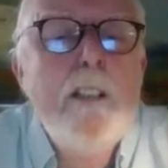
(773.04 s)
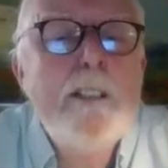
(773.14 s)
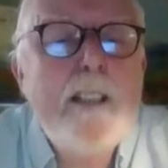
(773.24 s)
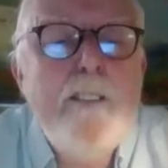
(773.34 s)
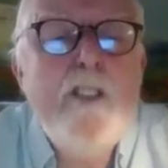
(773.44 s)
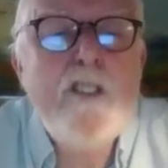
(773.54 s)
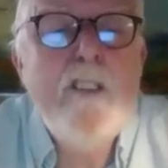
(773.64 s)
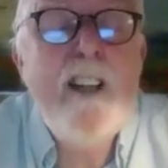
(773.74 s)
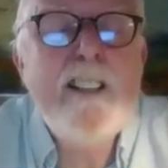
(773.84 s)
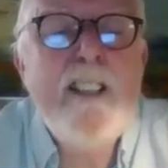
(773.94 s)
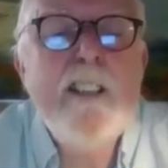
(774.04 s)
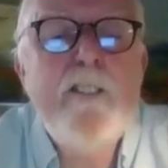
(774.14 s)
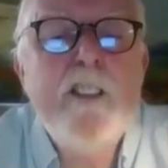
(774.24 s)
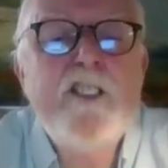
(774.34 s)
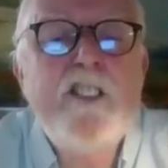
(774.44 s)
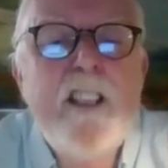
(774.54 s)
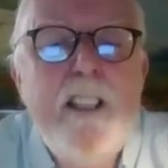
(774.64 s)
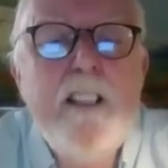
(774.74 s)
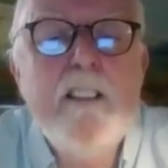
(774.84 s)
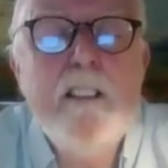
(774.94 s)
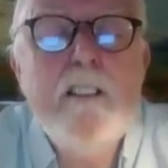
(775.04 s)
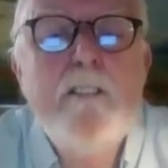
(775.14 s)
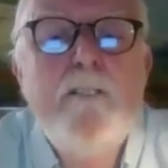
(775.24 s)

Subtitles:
To give you some idea of the scale,